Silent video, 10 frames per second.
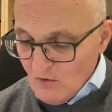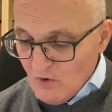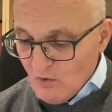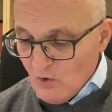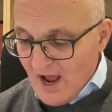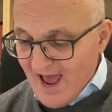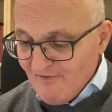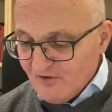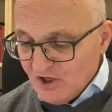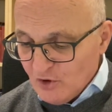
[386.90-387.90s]
well,
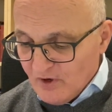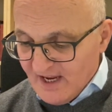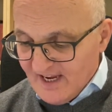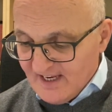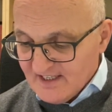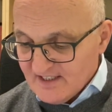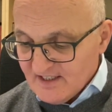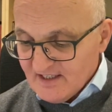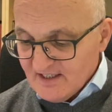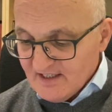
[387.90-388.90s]
whatever you eat,
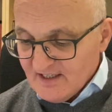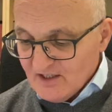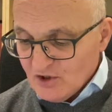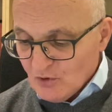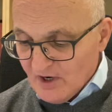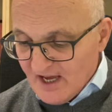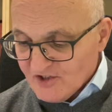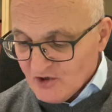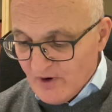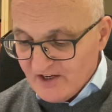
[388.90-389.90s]
don't
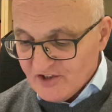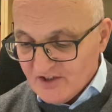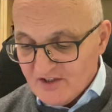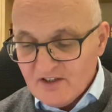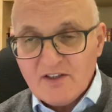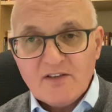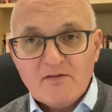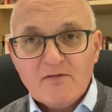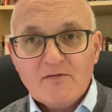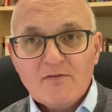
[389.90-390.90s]
ask questions.
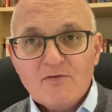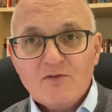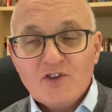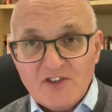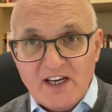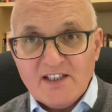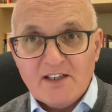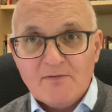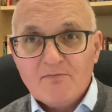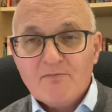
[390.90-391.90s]
Just eat
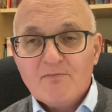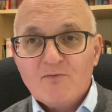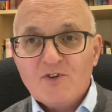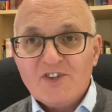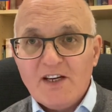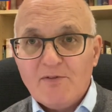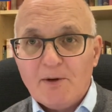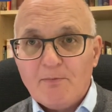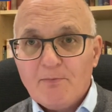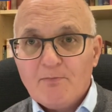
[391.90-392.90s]
it. Receive
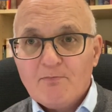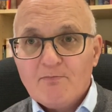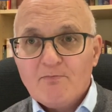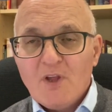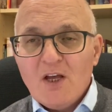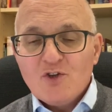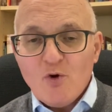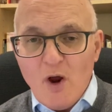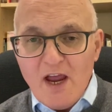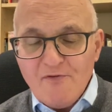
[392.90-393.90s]
it.
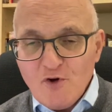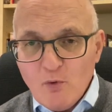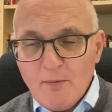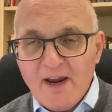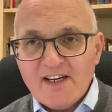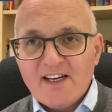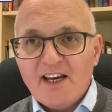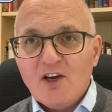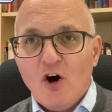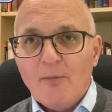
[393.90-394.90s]
So if no one makes
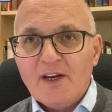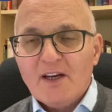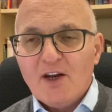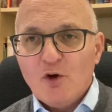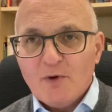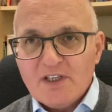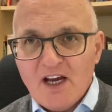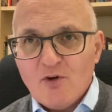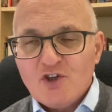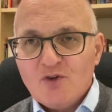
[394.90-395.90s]
any comment and no one
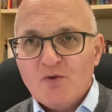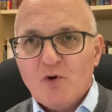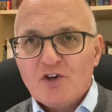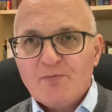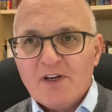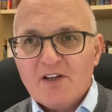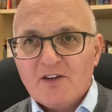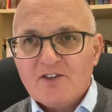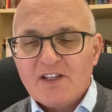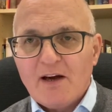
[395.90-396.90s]
tells you what's been
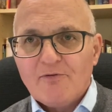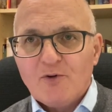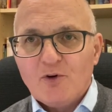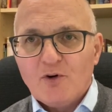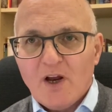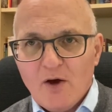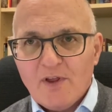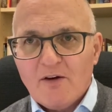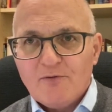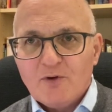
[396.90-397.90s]
done to that food or how
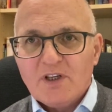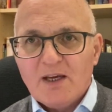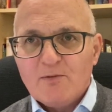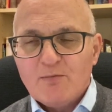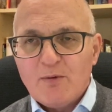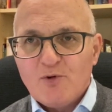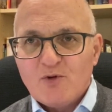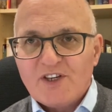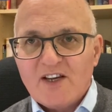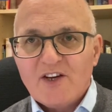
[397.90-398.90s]
that food came to be
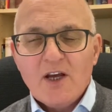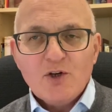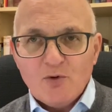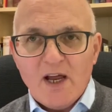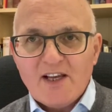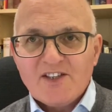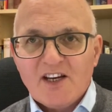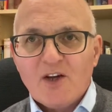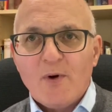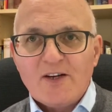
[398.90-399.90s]
processed, don't ask
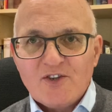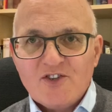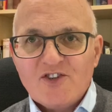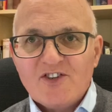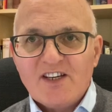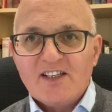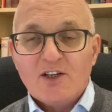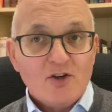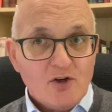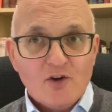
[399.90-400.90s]
any questions, just eat
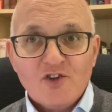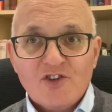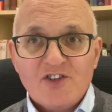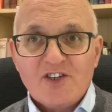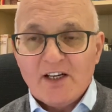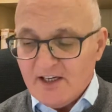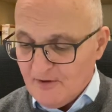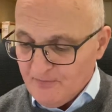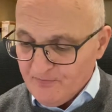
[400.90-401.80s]
it. Your conscience is clear.